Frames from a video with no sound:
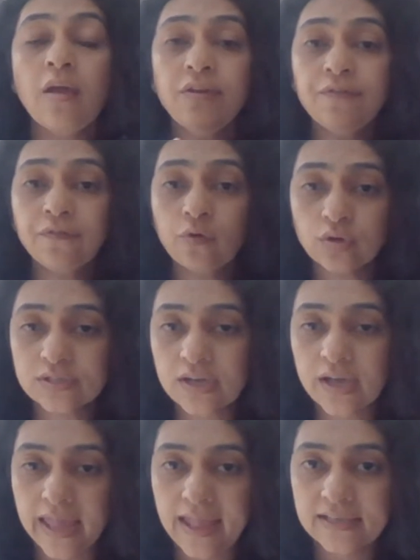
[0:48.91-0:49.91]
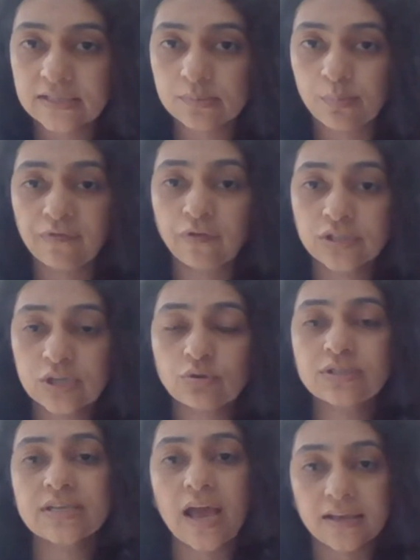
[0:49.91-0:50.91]
We froze her eggs before she
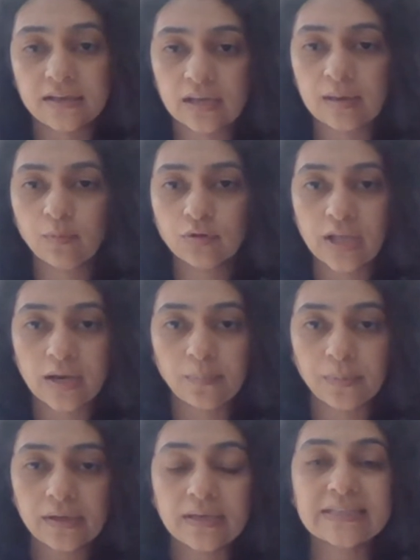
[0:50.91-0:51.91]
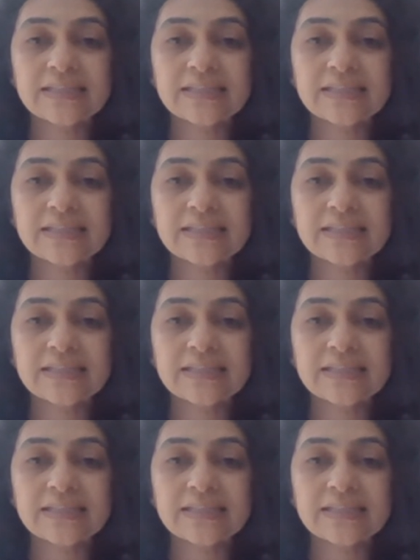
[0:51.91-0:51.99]
could start her chemotherapy.